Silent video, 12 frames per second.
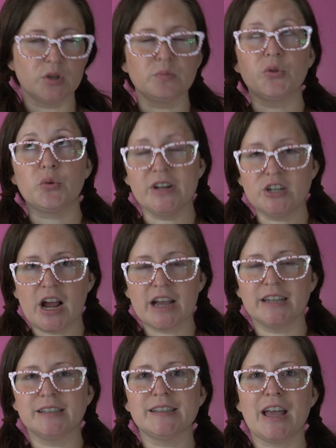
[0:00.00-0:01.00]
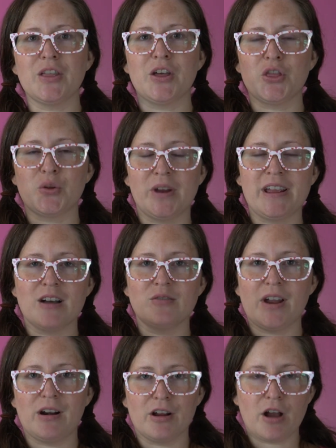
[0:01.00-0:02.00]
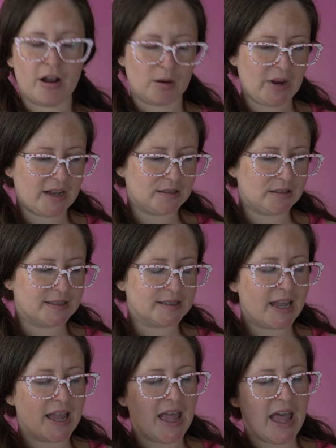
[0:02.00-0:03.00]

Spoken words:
3 dragons, and then 3 of Aragog or Basilisk.